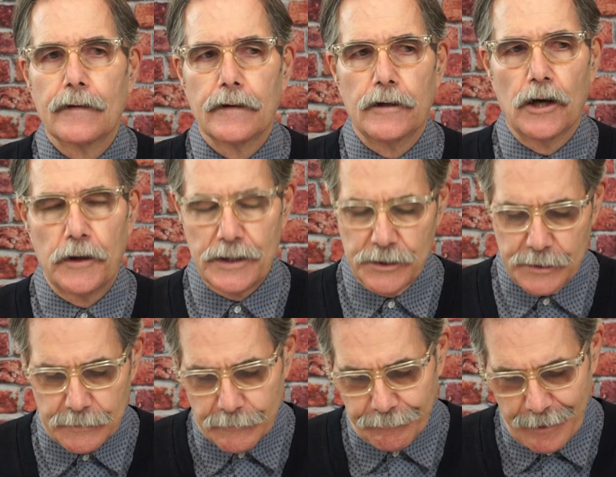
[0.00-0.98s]
You know, it's
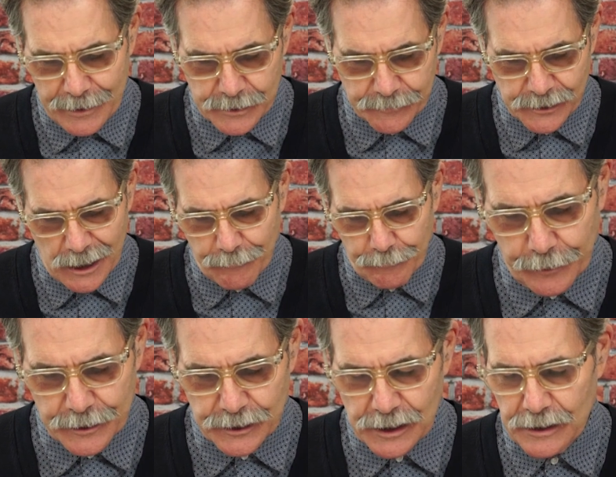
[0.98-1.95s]
the face of suffering,
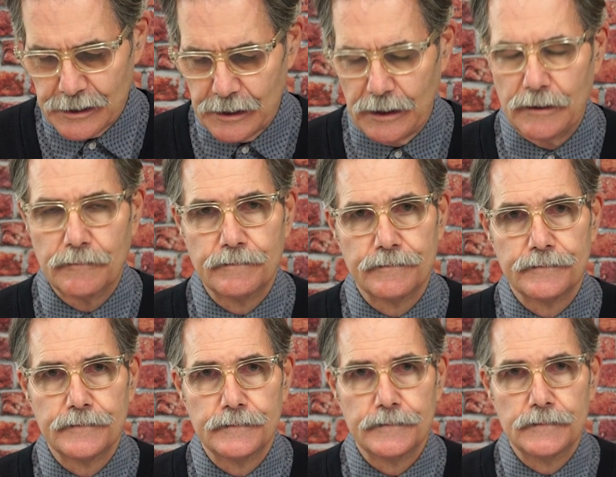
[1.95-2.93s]
it's easy
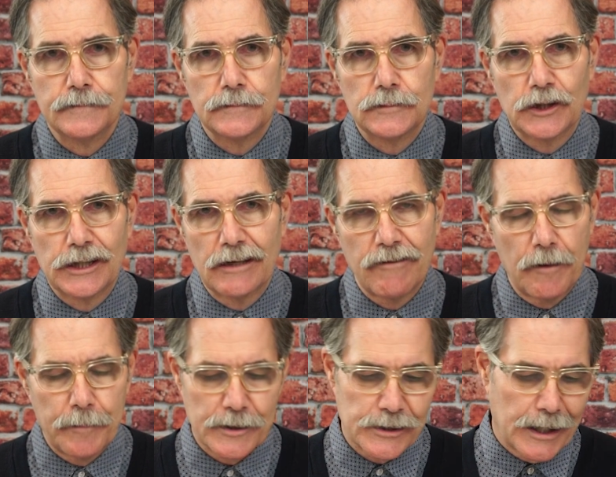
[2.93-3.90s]
to give
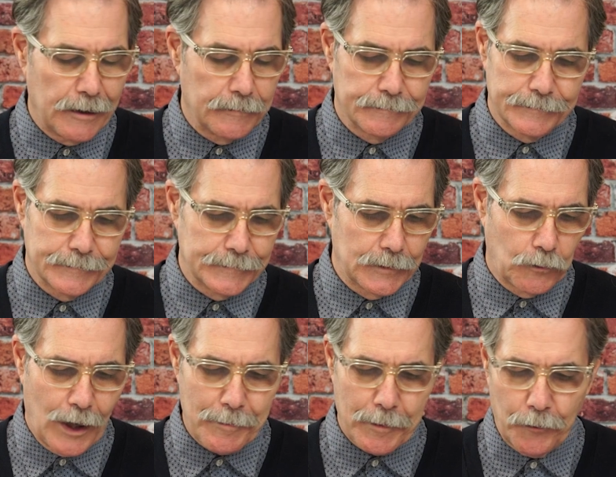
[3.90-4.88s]
up and say,
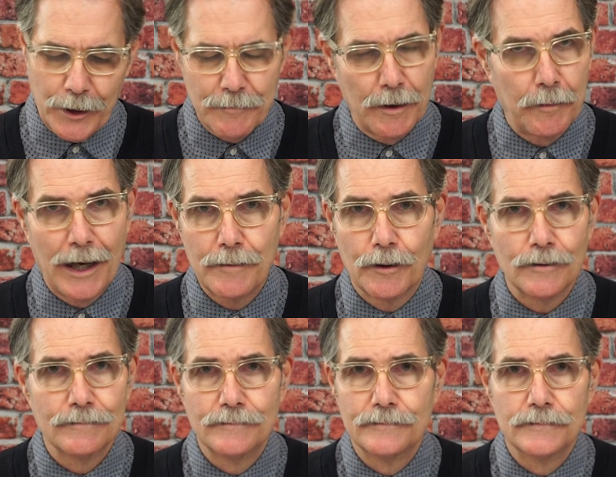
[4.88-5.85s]
Why am I reading my Bible?
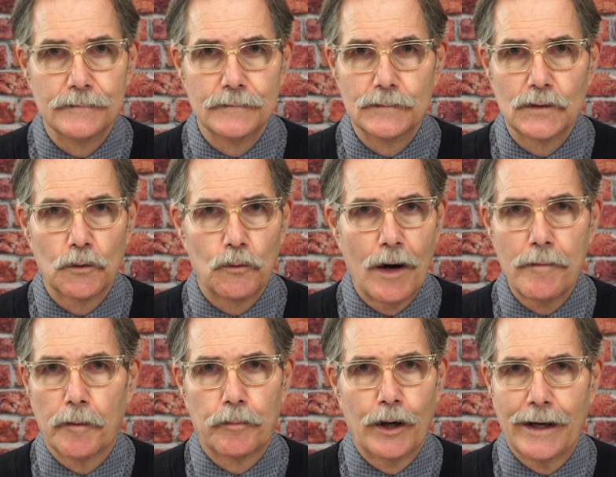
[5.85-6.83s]
Why am
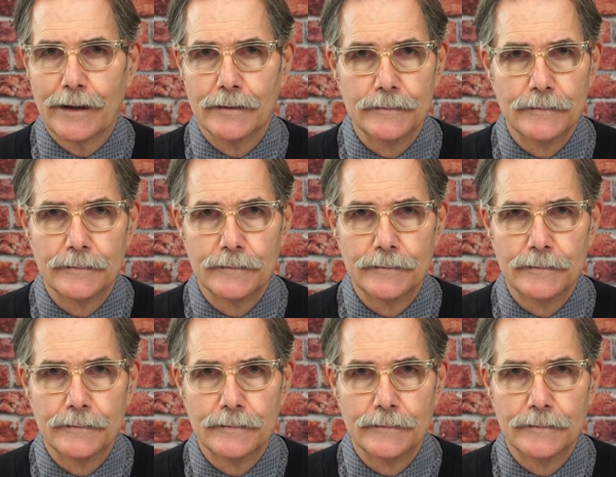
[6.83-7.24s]
I praying?